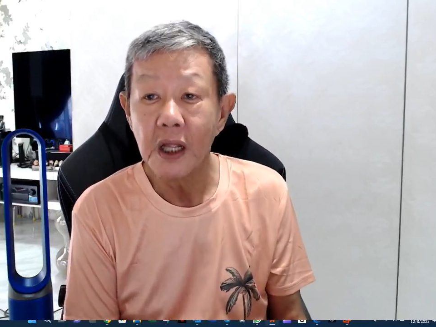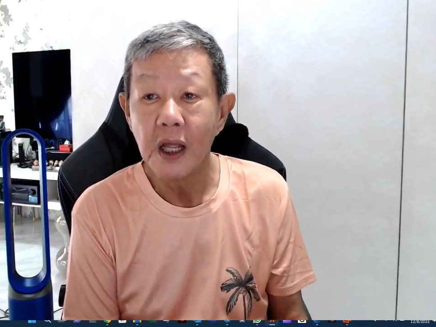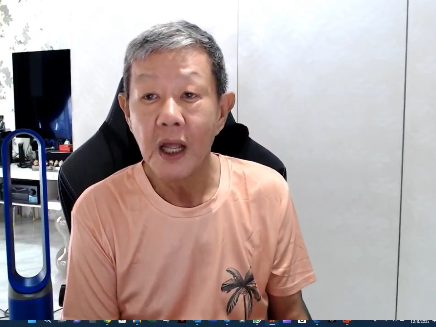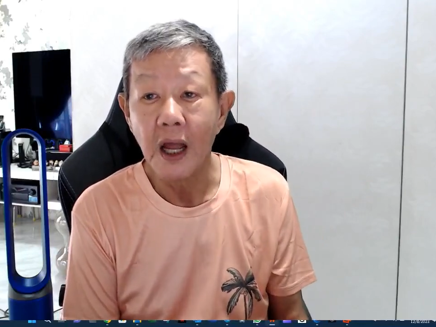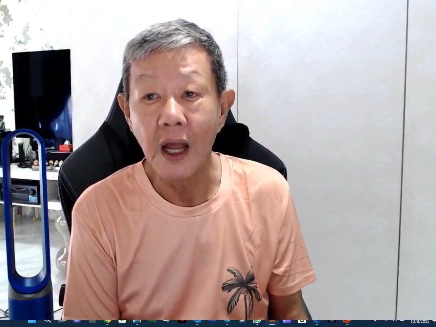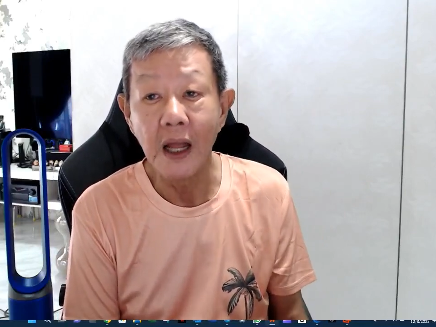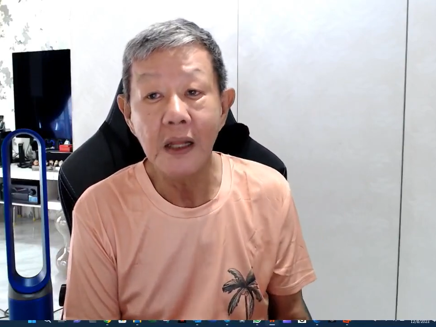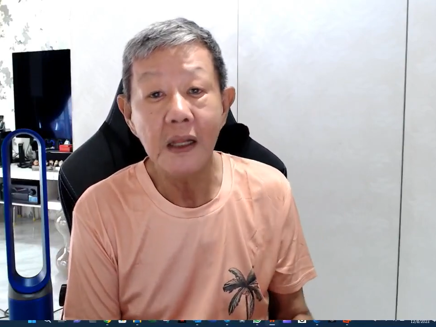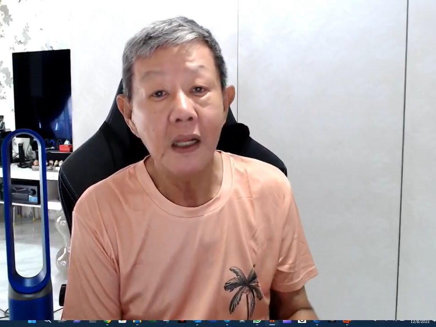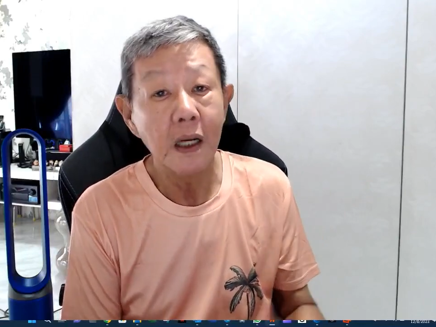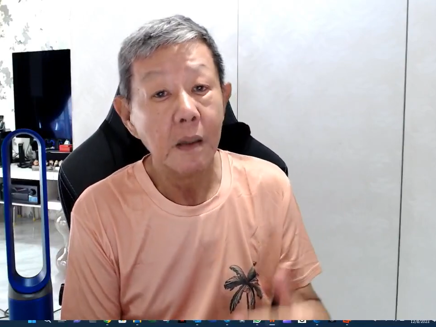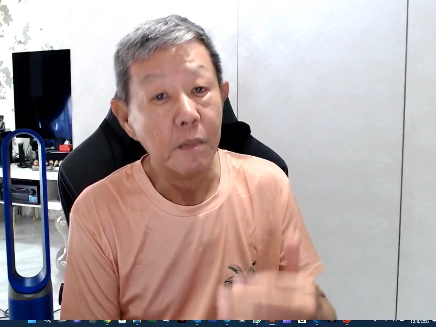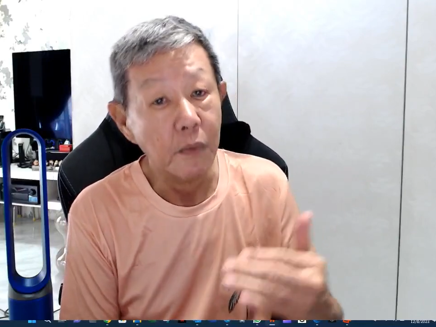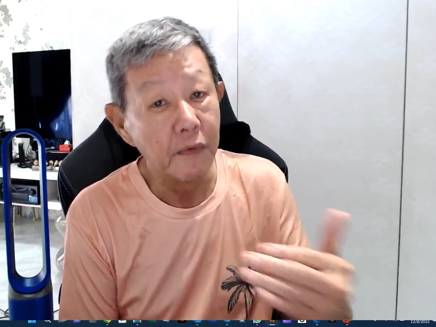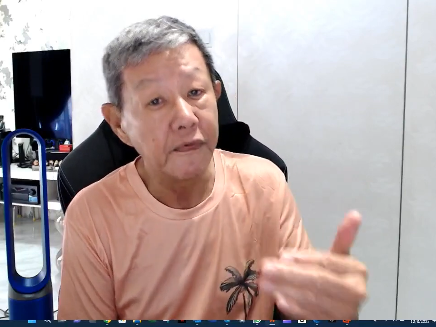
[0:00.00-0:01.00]
and
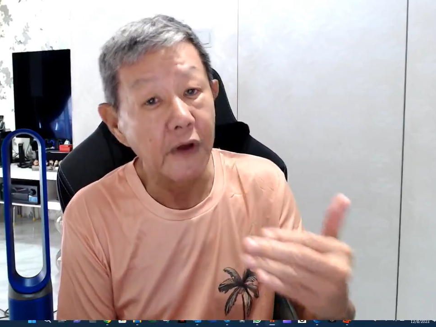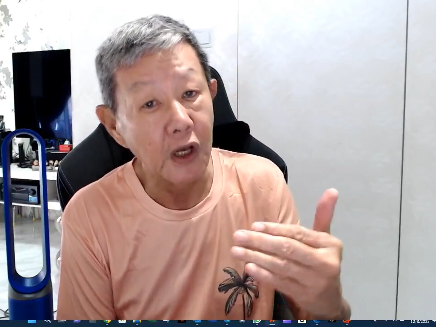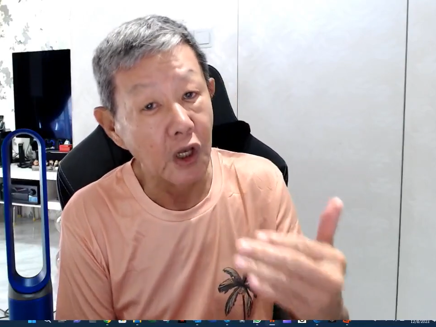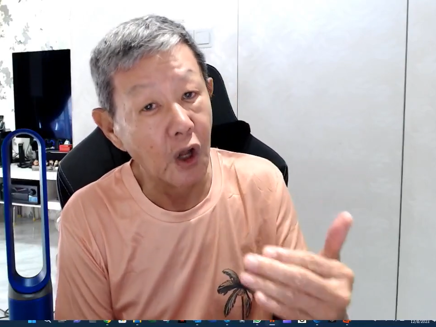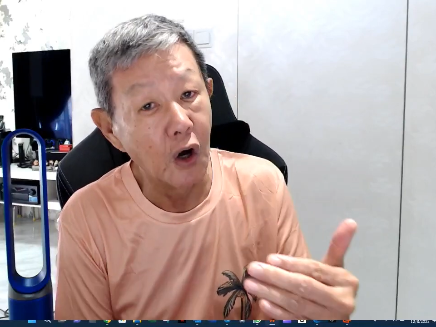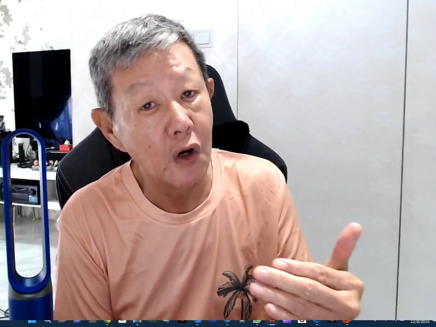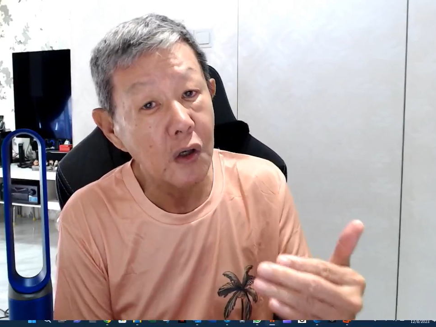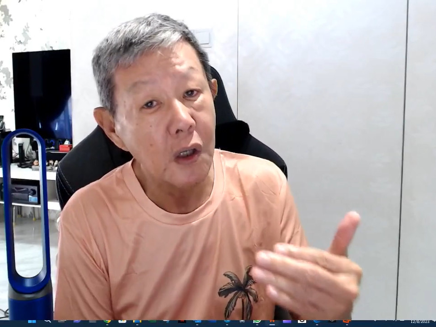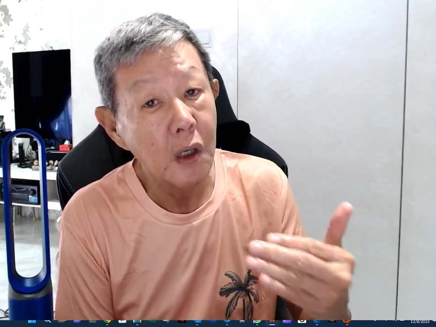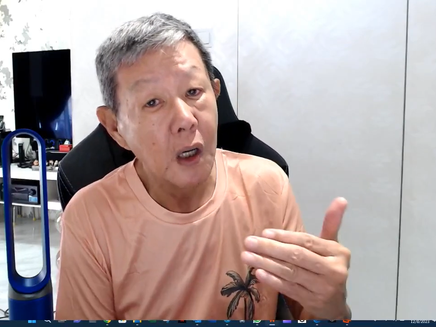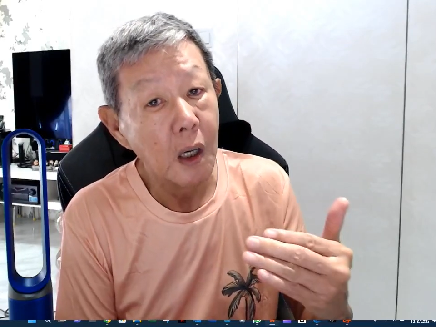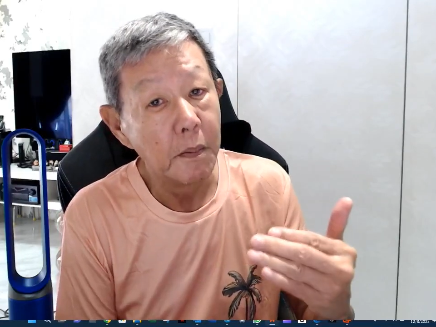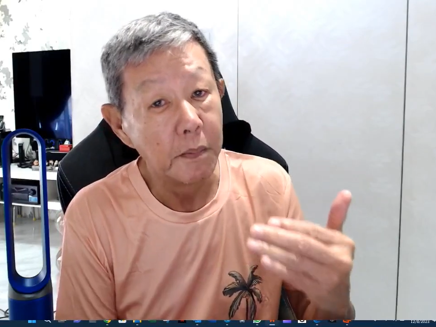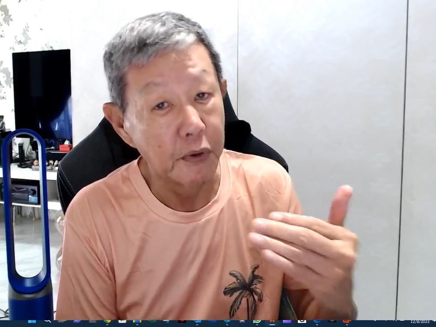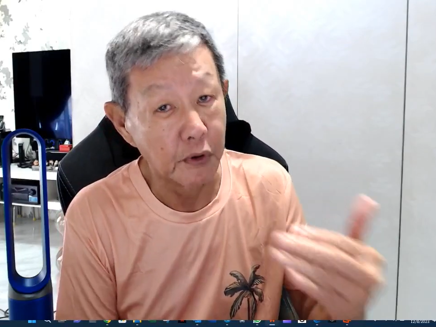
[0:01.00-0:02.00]
move along
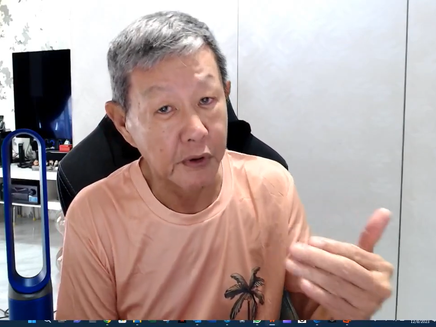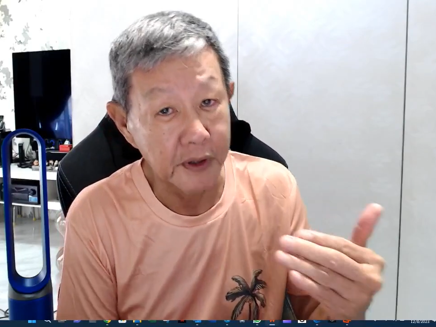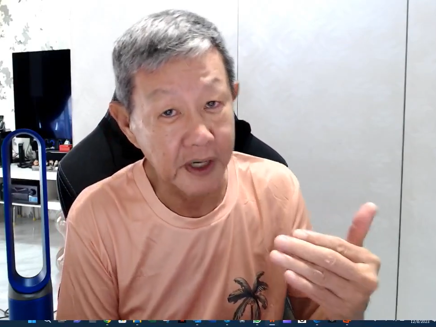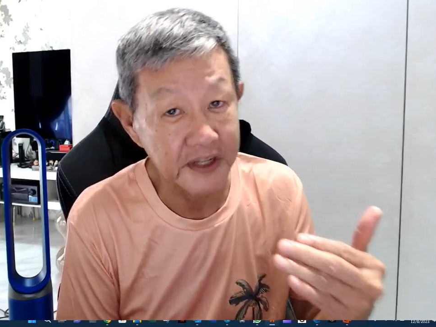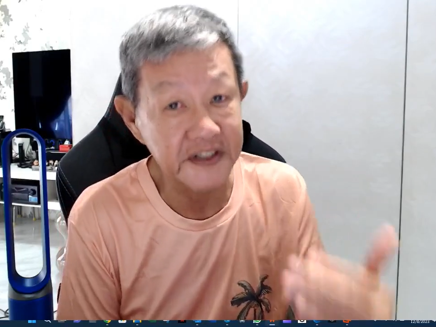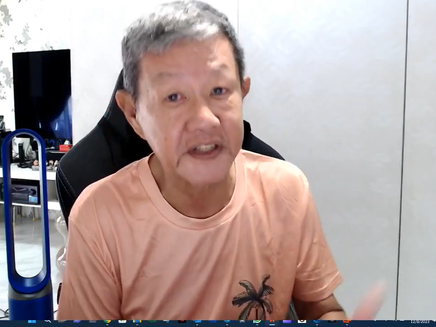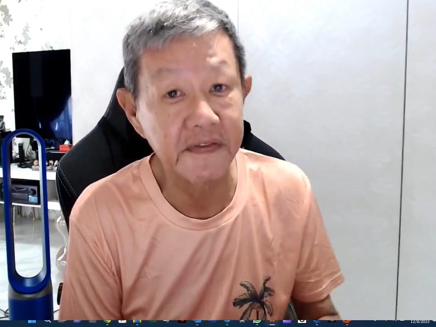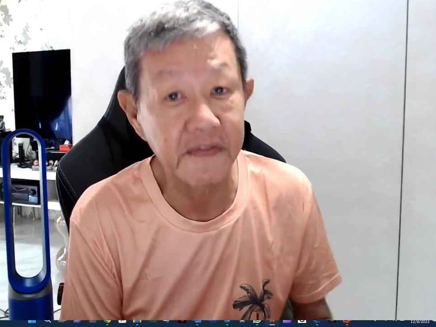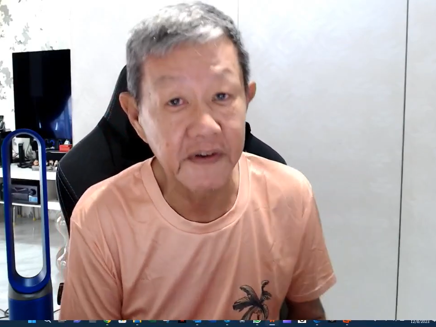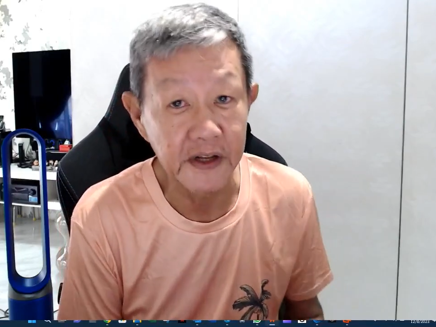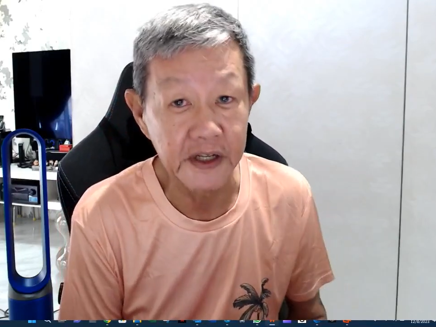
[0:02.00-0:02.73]
progressively